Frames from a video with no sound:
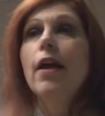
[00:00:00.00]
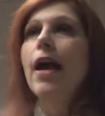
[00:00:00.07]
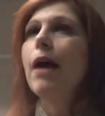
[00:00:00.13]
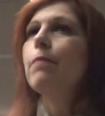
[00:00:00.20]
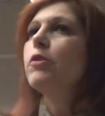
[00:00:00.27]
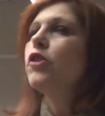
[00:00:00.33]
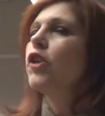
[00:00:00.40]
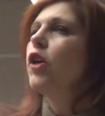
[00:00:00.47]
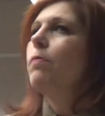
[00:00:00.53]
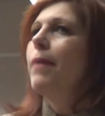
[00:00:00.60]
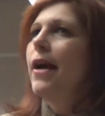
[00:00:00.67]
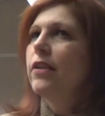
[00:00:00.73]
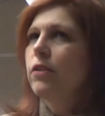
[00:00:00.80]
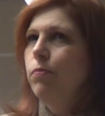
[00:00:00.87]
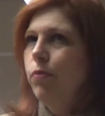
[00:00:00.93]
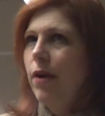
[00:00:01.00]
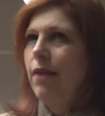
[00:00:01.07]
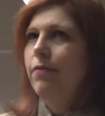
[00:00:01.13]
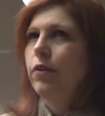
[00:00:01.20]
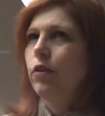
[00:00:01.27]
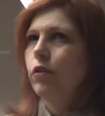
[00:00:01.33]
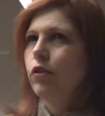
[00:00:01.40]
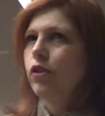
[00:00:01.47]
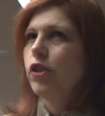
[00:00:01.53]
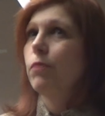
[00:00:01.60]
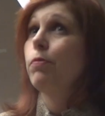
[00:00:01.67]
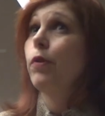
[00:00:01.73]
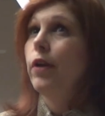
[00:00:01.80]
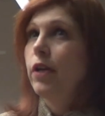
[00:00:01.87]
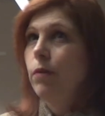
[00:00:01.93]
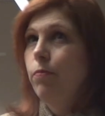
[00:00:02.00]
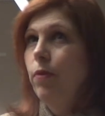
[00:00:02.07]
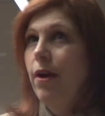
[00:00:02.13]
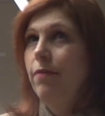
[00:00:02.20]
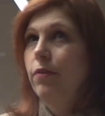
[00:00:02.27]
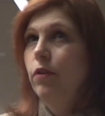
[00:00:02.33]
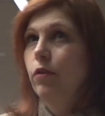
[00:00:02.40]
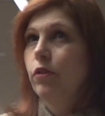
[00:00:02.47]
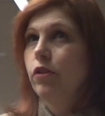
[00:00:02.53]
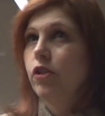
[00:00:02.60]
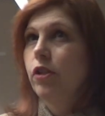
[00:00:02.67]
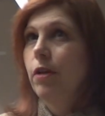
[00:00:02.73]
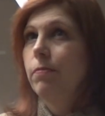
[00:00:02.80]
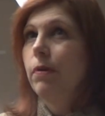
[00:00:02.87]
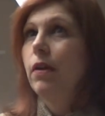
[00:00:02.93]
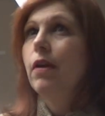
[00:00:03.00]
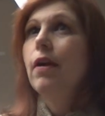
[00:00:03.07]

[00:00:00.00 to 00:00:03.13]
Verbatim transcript: how much should go back to private ownership or into private ownership.